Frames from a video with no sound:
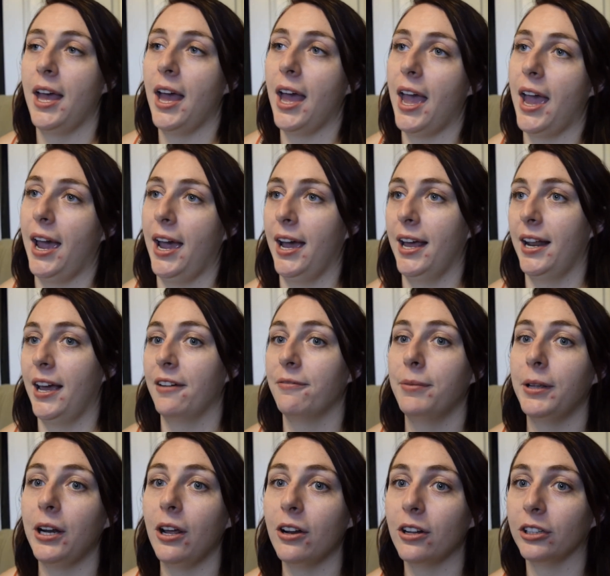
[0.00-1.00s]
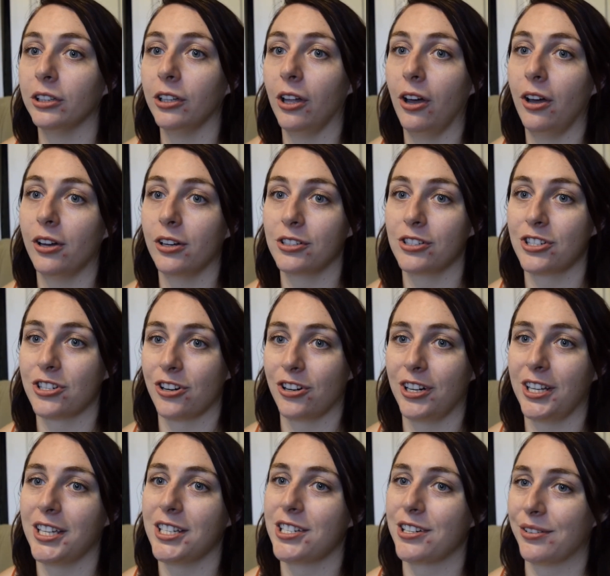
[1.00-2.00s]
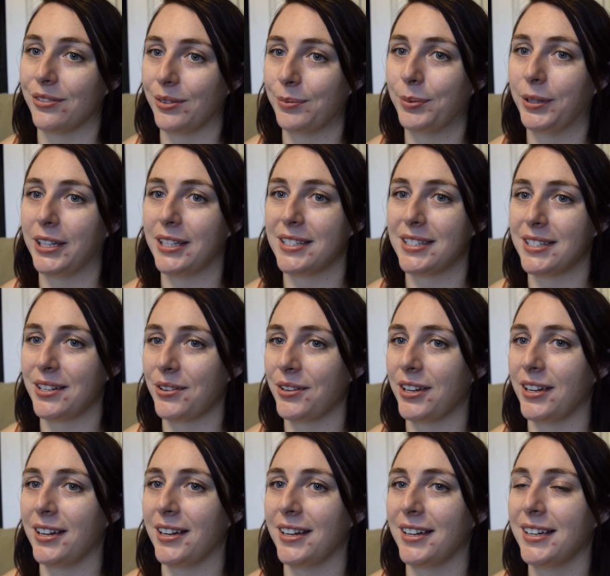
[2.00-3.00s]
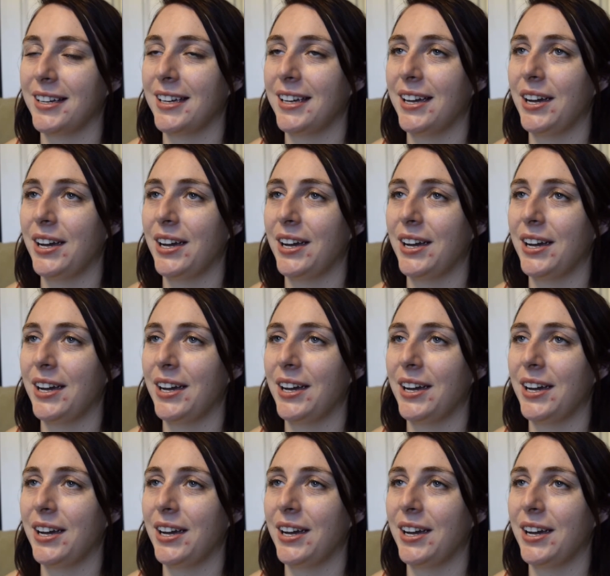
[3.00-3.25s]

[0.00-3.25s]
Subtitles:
And I've been on a long journey to replace soda.